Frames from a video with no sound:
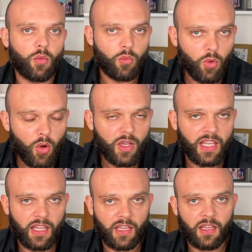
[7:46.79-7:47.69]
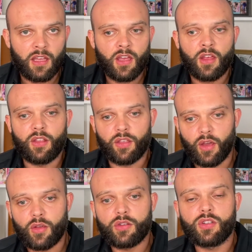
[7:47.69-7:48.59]
walking,
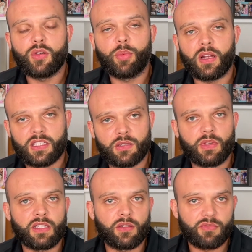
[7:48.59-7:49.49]
those who participated